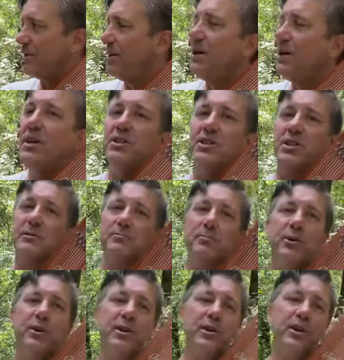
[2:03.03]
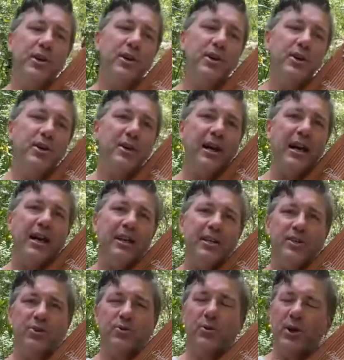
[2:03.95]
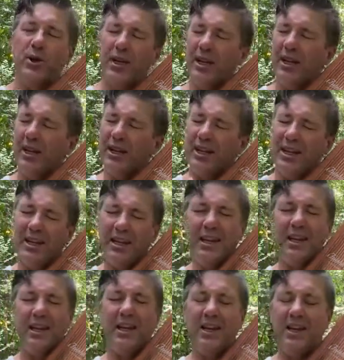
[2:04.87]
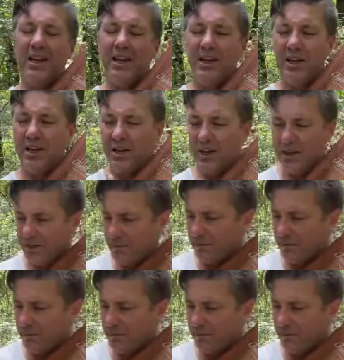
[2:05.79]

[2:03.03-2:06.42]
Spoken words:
She's prettier than a dream.